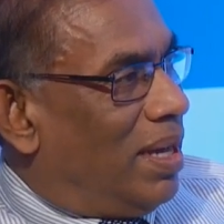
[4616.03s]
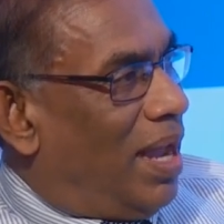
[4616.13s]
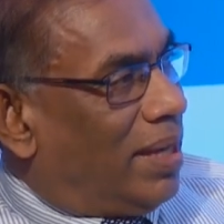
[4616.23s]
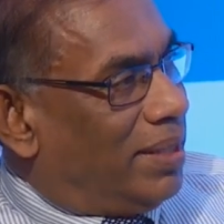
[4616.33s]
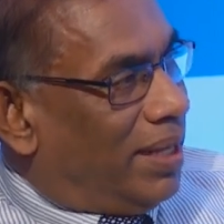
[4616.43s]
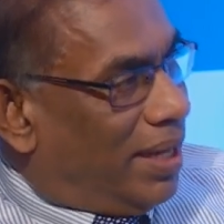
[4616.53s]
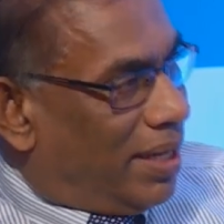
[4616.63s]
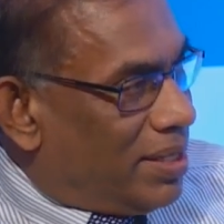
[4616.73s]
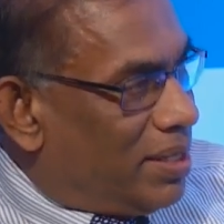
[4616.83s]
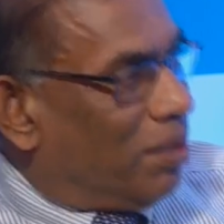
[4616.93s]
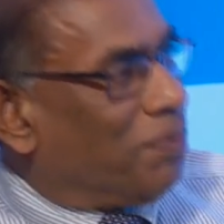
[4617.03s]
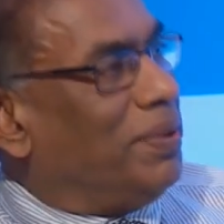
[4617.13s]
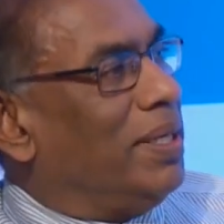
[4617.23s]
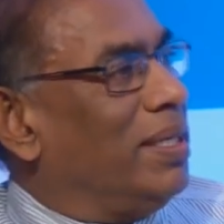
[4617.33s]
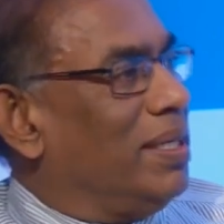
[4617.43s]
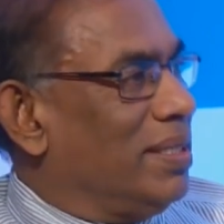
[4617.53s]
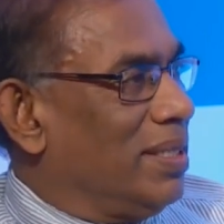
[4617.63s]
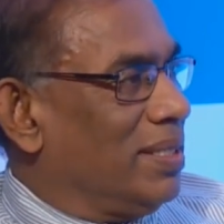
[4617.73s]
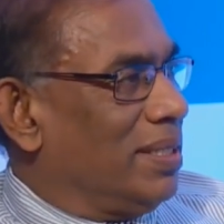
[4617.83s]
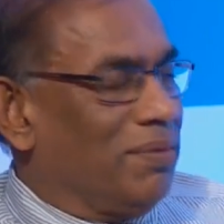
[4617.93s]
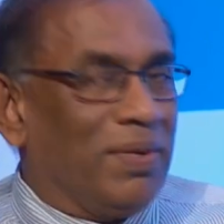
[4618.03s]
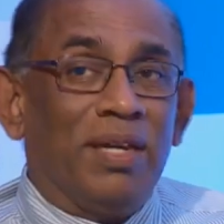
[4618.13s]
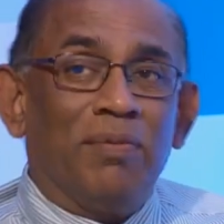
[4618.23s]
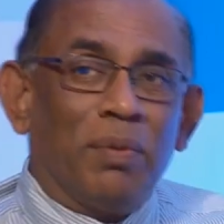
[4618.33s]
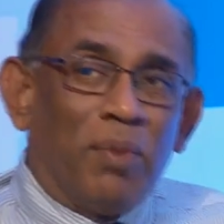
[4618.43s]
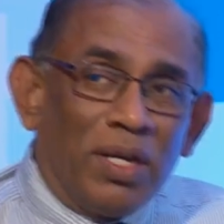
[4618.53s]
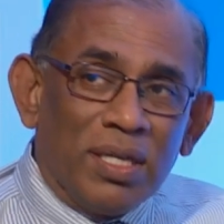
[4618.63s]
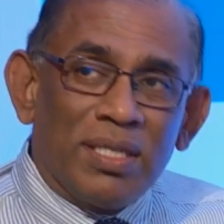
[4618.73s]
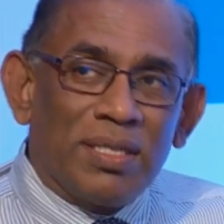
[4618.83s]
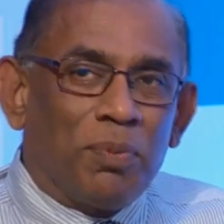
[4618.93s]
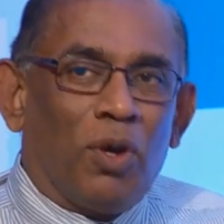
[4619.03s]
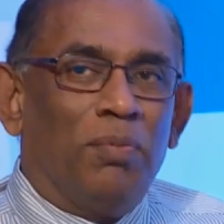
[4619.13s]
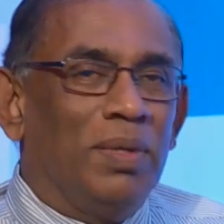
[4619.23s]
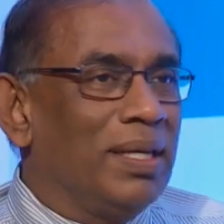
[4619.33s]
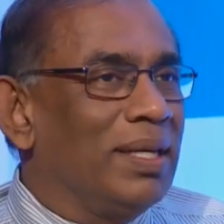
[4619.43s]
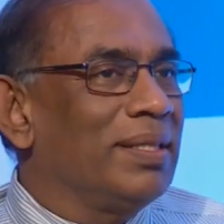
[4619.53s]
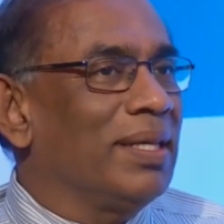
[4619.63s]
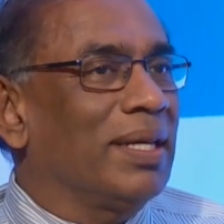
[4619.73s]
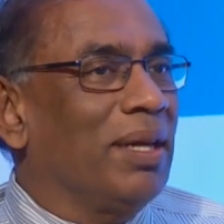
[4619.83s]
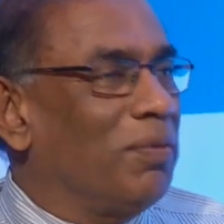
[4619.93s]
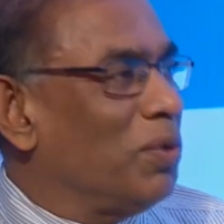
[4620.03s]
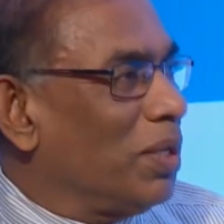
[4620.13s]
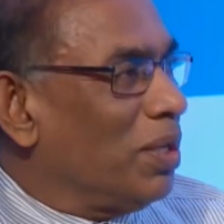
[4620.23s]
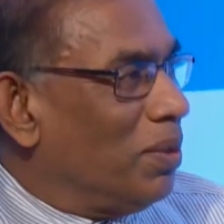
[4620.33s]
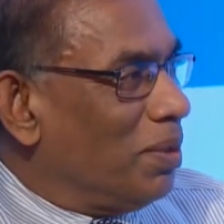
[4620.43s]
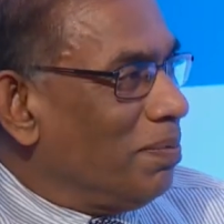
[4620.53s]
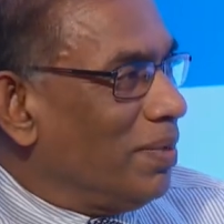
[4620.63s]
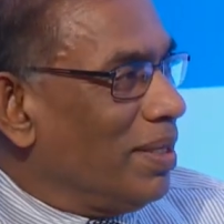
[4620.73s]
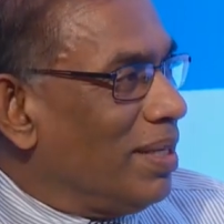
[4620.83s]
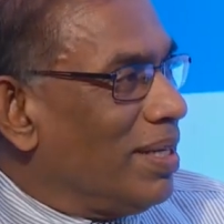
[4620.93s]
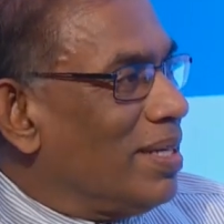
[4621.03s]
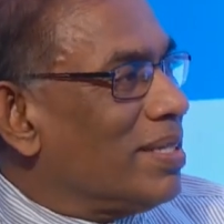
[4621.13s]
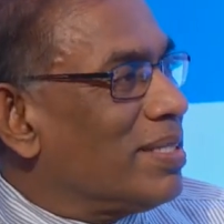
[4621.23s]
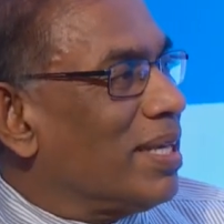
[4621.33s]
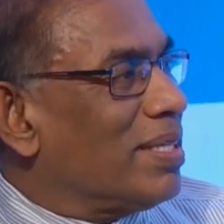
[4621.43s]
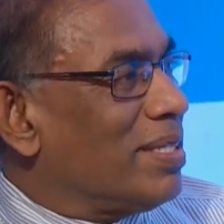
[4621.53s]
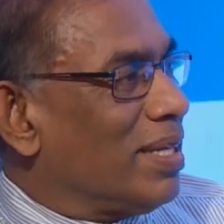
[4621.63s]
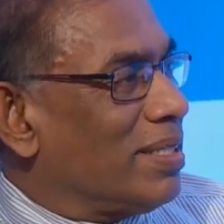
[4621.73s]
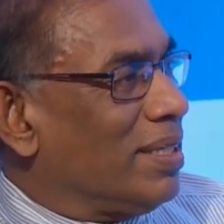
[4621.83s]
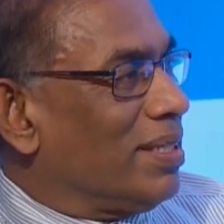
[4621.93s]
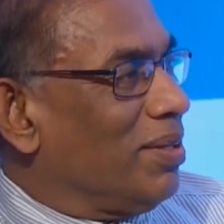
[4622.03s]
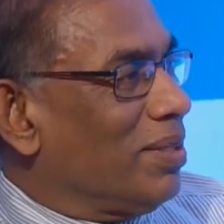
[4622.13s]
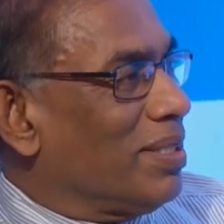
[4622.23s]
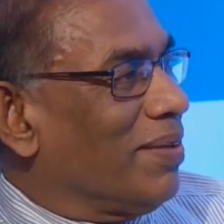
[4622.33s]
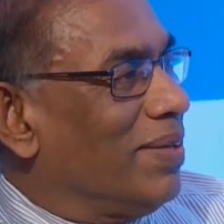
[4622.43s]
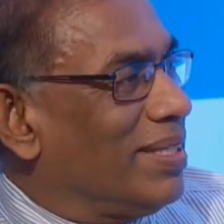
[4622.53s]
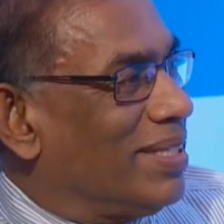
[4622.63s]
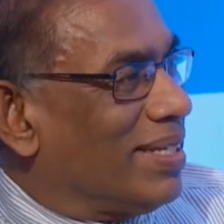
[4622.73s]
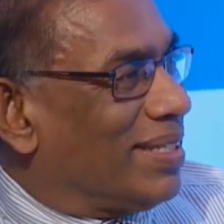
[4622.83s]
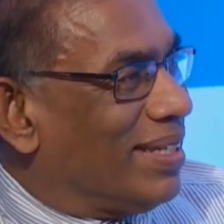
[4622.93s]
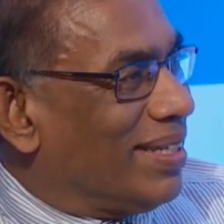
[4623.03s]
At the end of the session, when everybody is probably thinking of going home, sixth session or the seventh session,